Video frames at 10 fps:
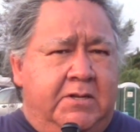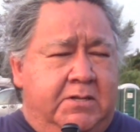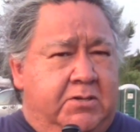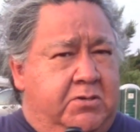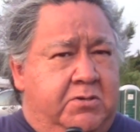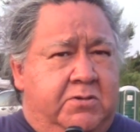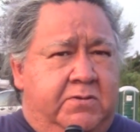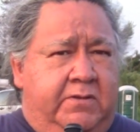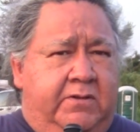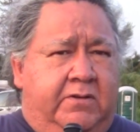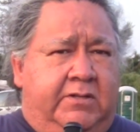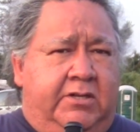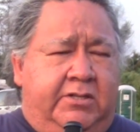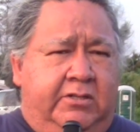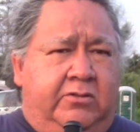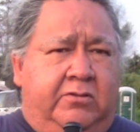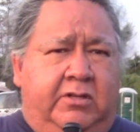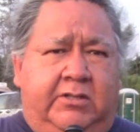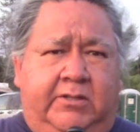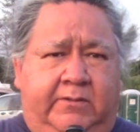So they're still doing
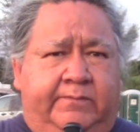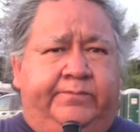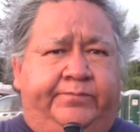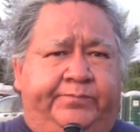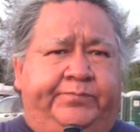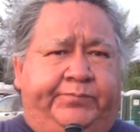it, and